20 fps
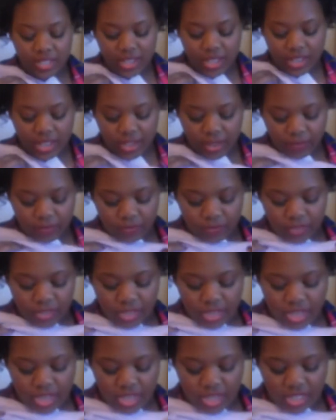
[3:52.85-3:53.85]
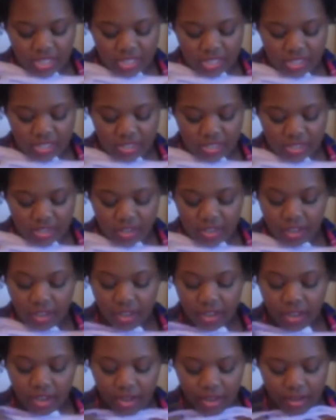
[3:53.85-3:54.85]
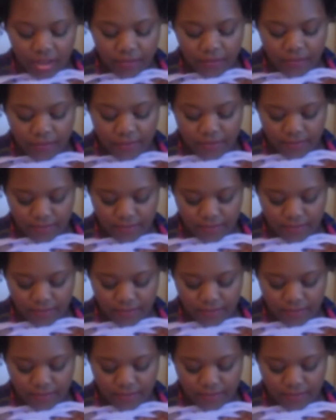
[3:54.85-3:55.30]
like, it's a,